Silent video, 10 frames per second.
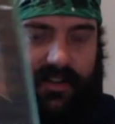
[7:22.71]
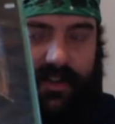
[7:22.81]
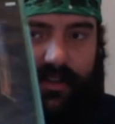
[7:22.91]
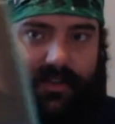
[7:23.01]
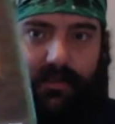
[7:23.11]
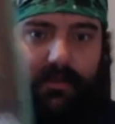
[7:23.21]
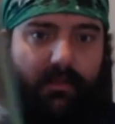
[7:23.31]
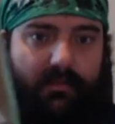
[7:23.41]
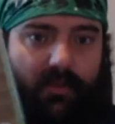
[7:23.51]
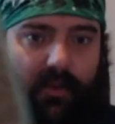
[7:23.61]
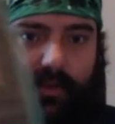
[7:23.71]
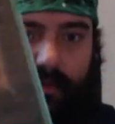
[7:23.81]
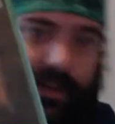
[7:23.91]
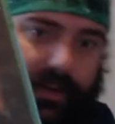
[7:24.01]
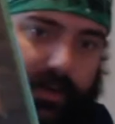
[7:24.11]
So this will look
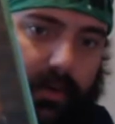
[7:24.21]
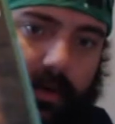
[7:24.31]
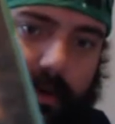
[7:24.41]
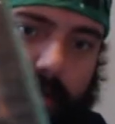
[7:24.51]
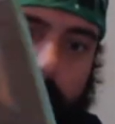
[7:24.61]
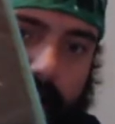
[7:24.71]
really cool